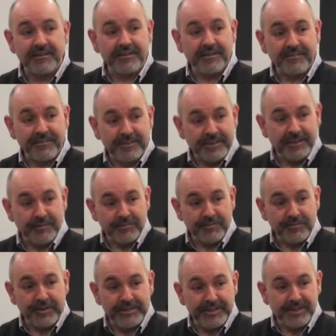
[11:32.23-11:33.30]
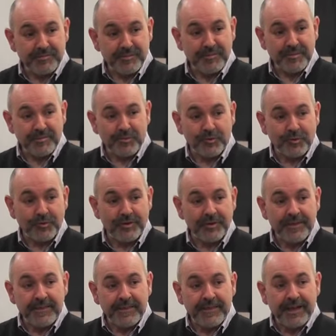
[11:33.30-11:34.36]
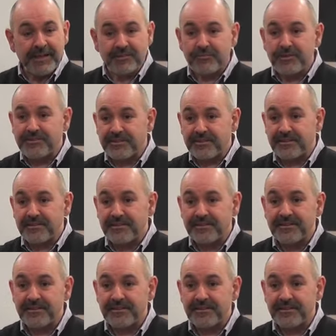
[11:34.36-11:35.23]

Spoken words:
I think it was 3 days, maybe more, as a resident.